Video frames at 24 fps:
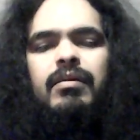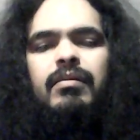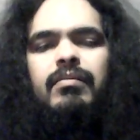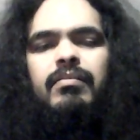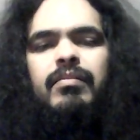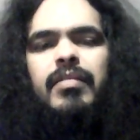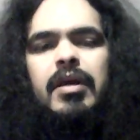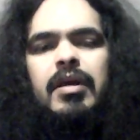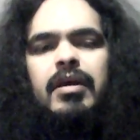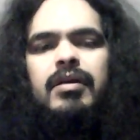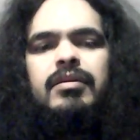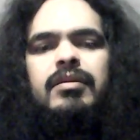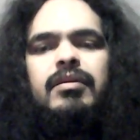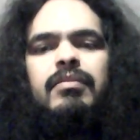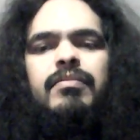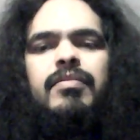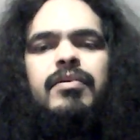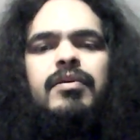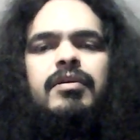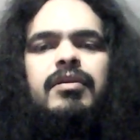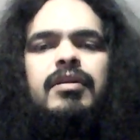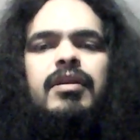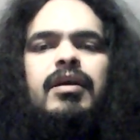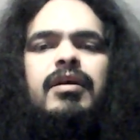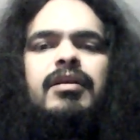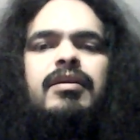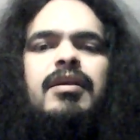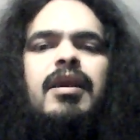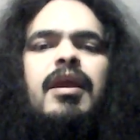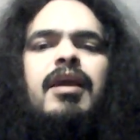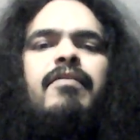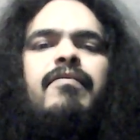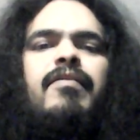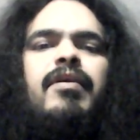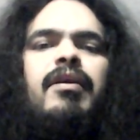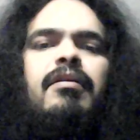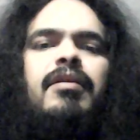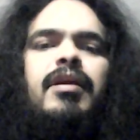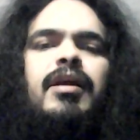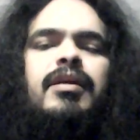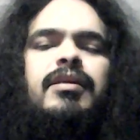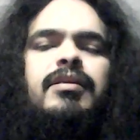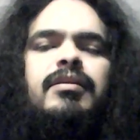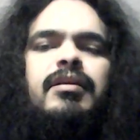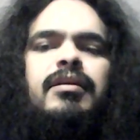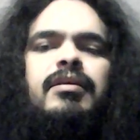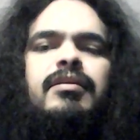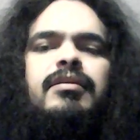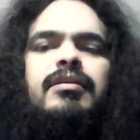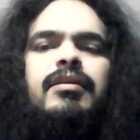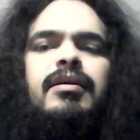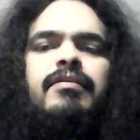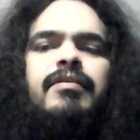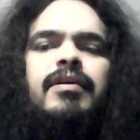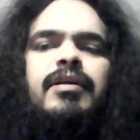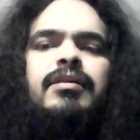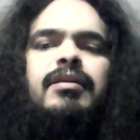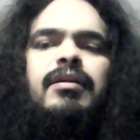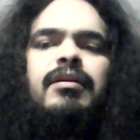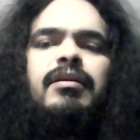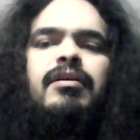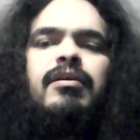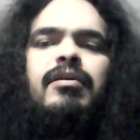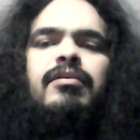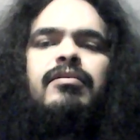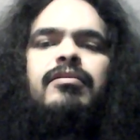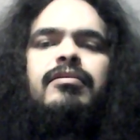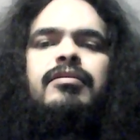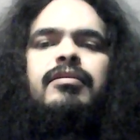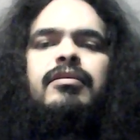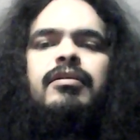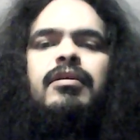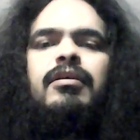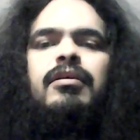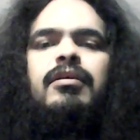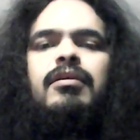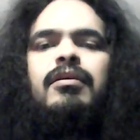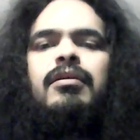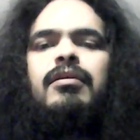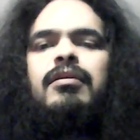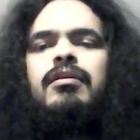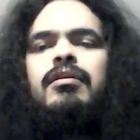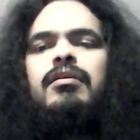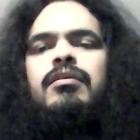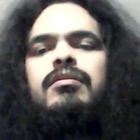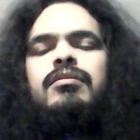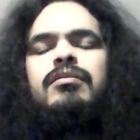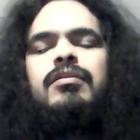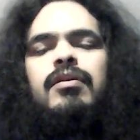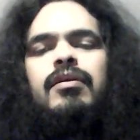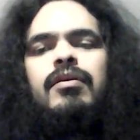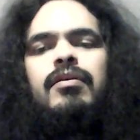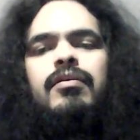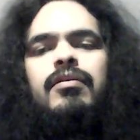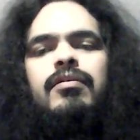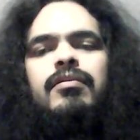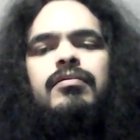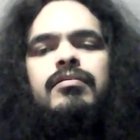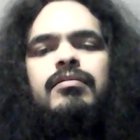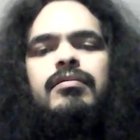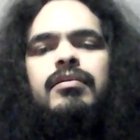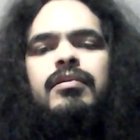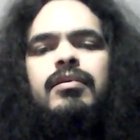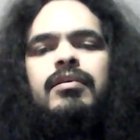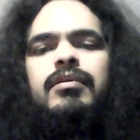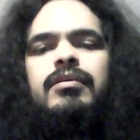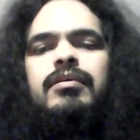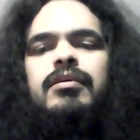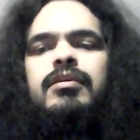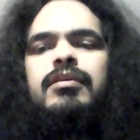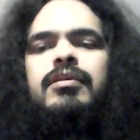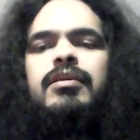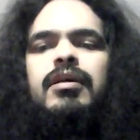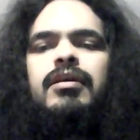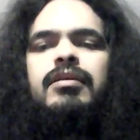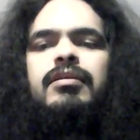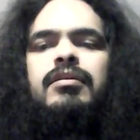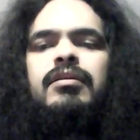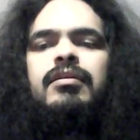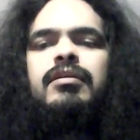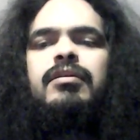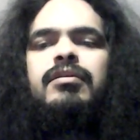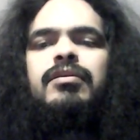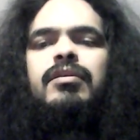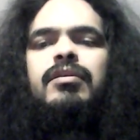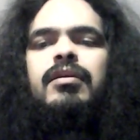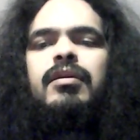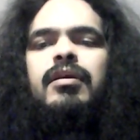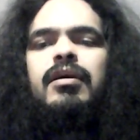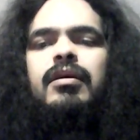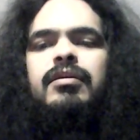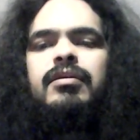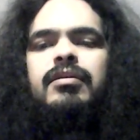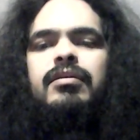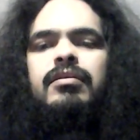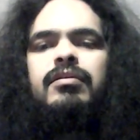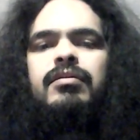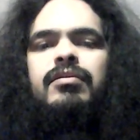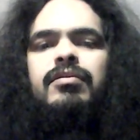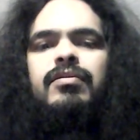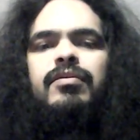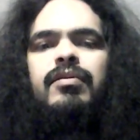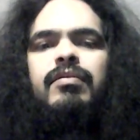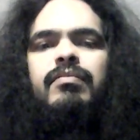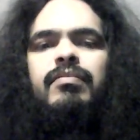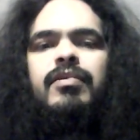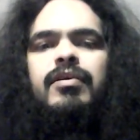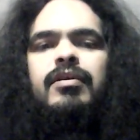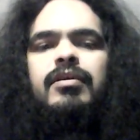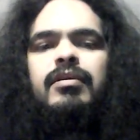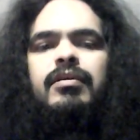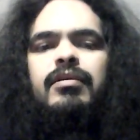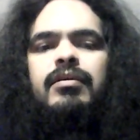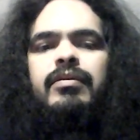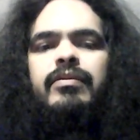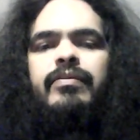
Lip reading: Because the book does get very extensive as it goes, so this is just an introduction to the book.